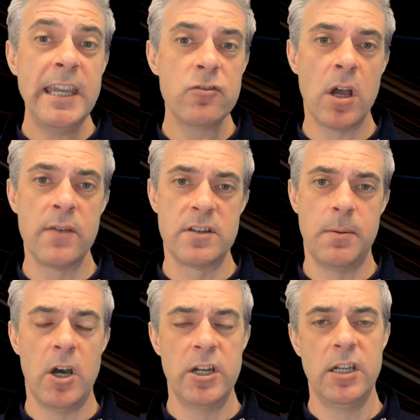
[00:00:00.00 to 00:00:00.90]
drivers
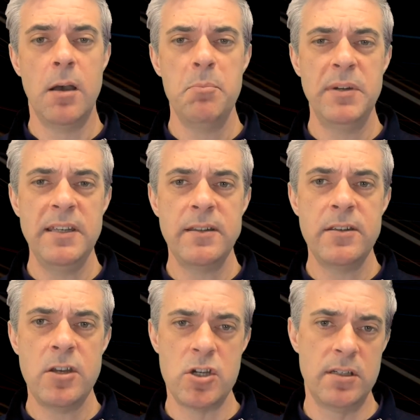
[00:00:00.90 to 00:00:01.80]
behind a company's
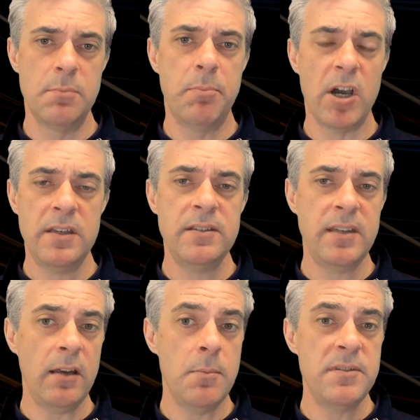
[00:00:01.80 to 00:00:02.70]
decision to buy a
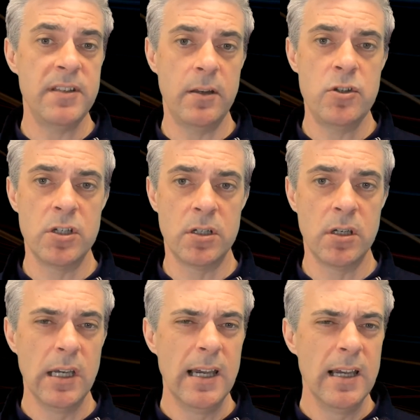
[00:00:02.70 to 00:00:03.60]
CRM solution,
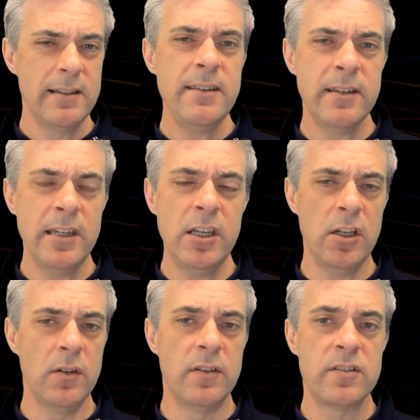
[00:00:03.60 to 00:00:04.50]
these can
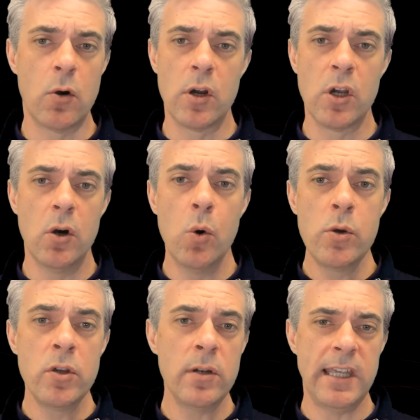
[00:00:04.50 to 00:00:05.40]
include storing all
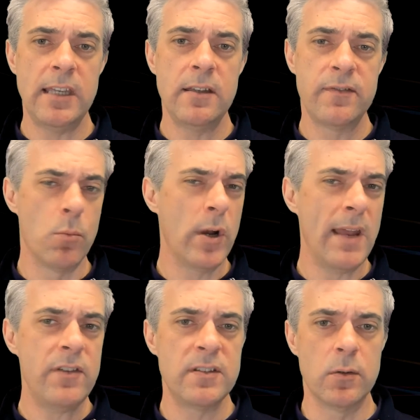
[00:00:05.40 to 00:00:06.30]
your leads from whatever
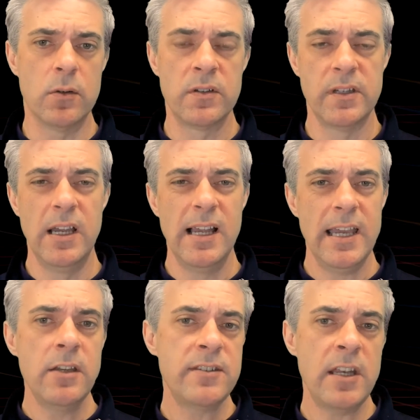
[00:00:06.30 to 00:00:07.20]
source in
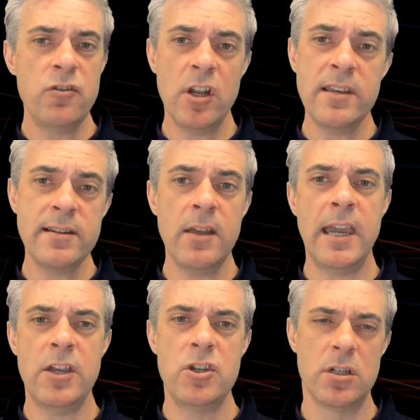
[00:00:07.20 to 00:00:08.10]
a centralized
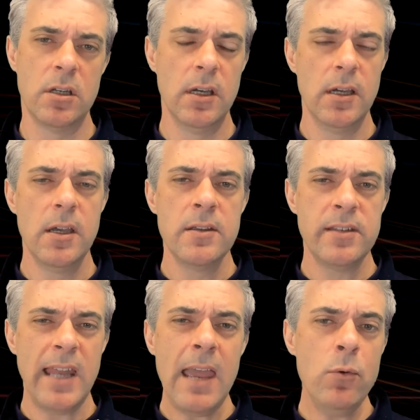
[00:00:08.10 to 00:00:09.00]
location so
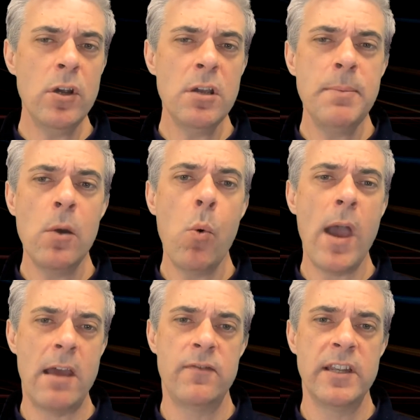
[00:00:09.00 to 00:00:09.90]
that everyone can be
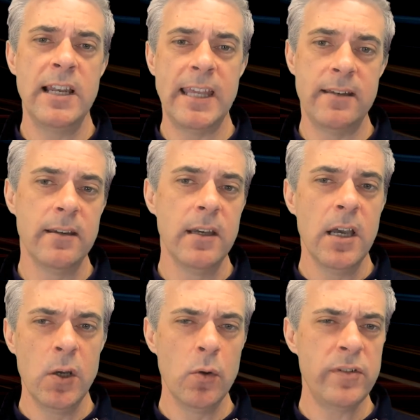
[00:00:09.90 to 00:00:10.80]
aware of the lead,
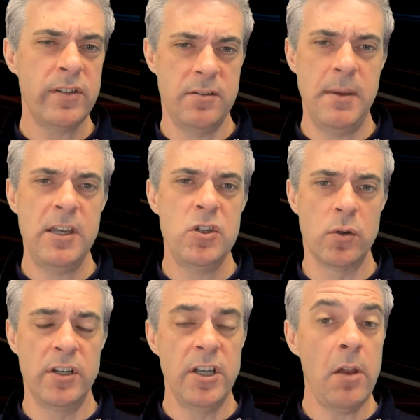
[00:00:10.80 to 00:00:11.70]
and also to make sure
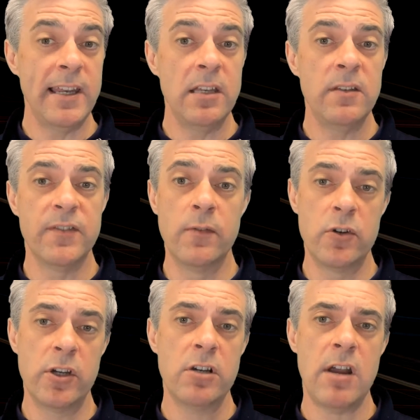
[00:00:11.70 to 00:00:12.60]
that no leads fall through the
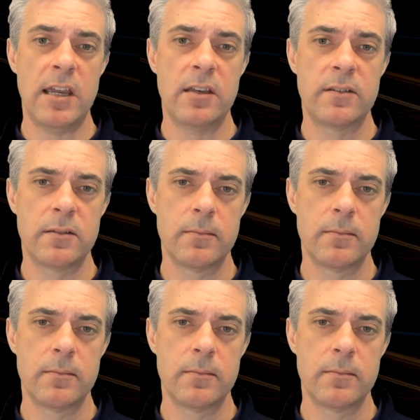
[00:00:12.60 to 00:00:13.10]
cracks.